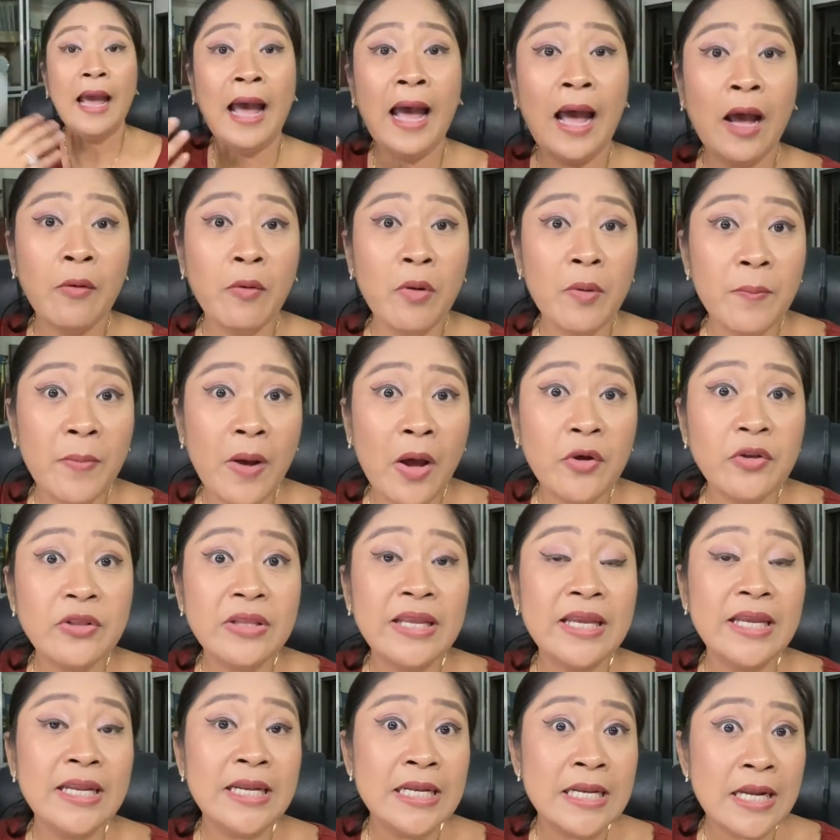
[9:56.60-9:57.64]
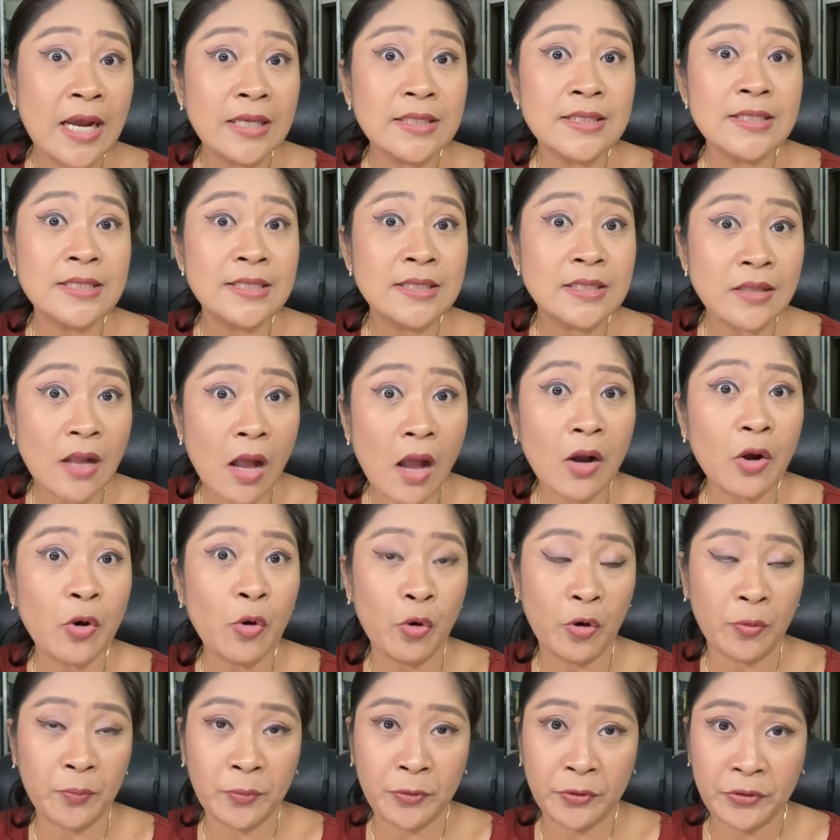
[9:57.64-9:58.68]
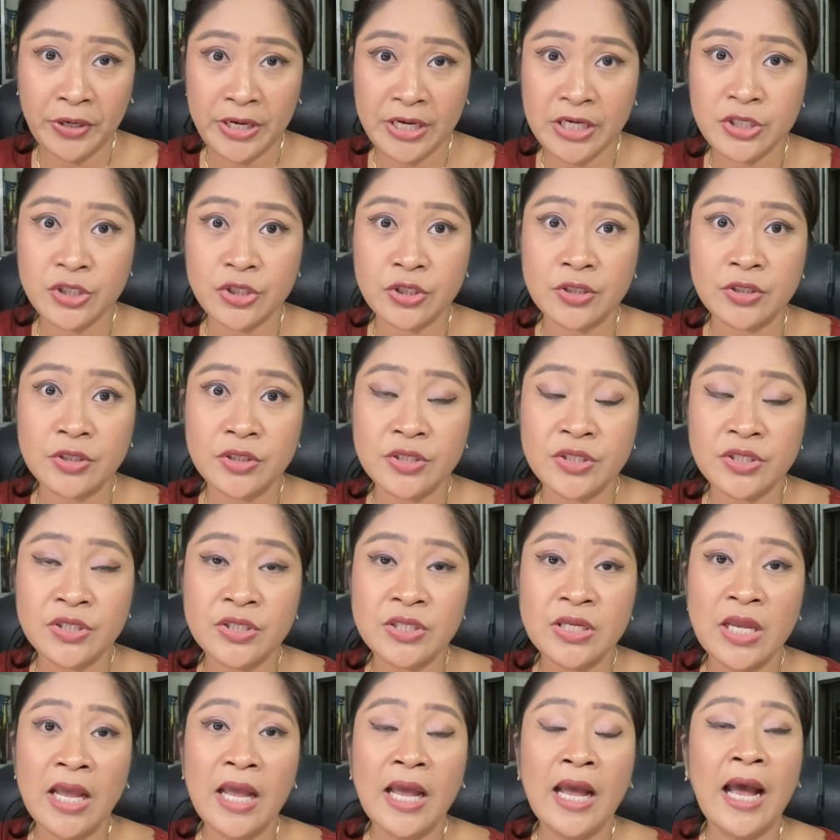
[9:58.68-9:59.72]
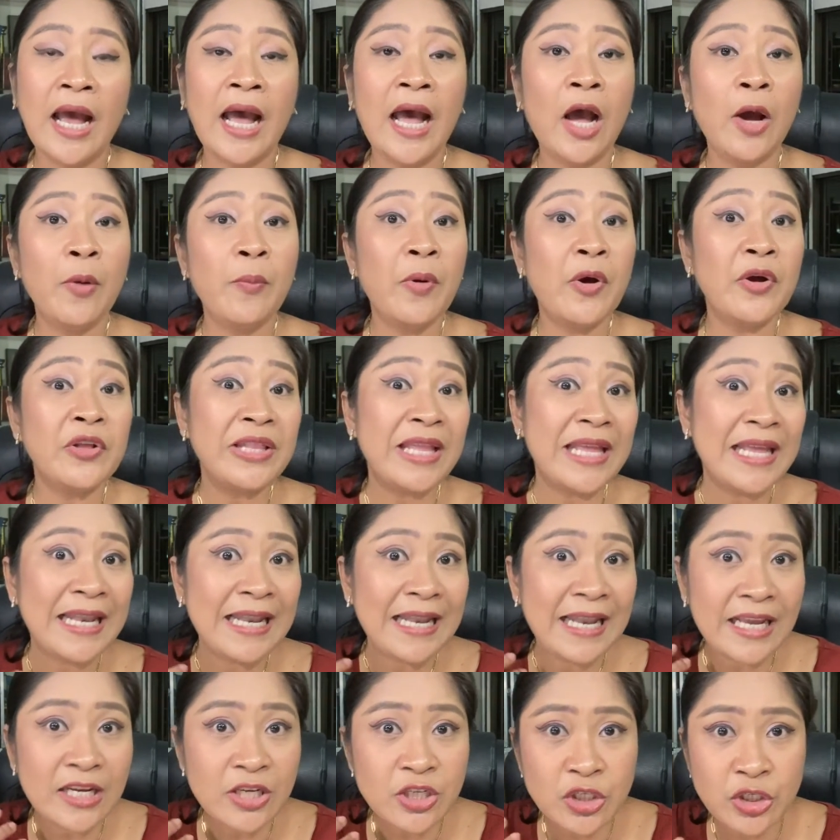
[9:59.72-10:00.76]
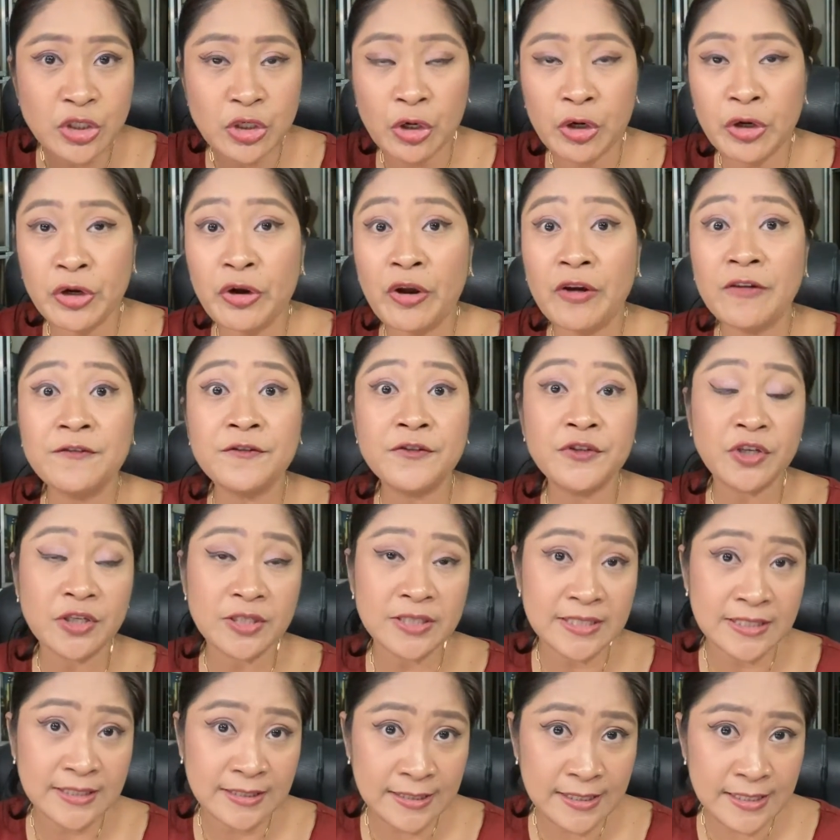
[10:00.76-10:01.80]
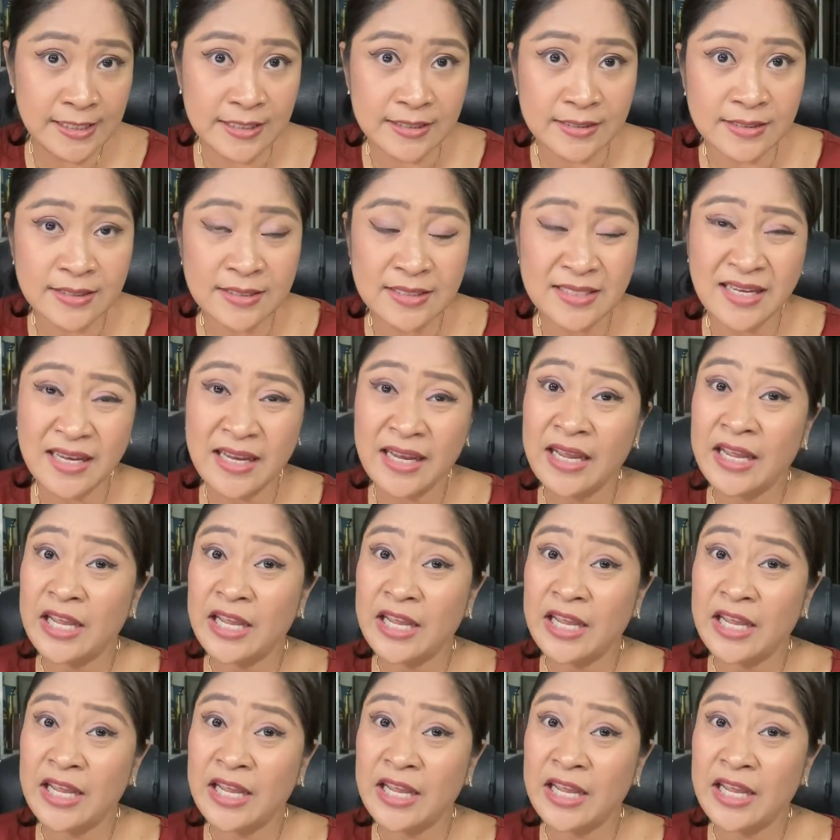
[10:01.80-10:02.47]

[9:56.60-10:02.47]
How about in non-stock corporations? How about election of trustees?